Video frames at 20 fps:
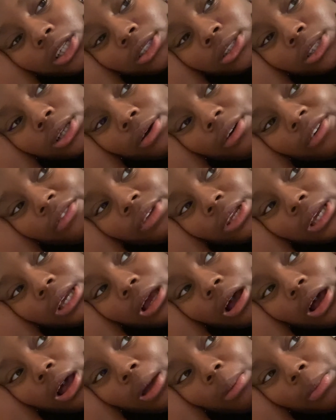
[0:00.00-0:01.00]
So hopefully
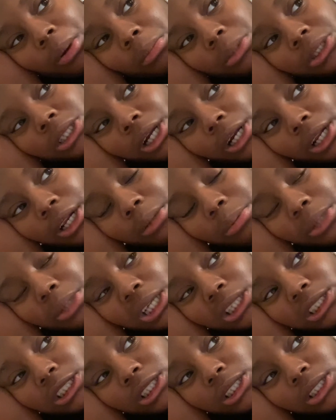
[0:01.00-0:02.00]
I'll have my maternity
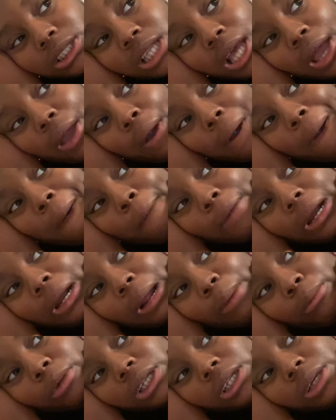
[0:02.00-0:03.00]
pictures when
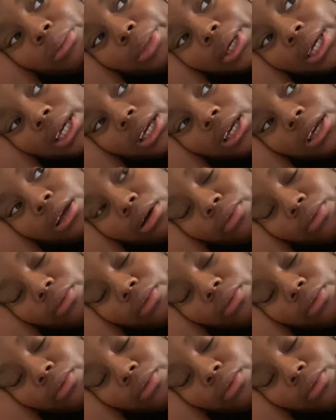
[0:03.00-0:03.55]
I'm really big.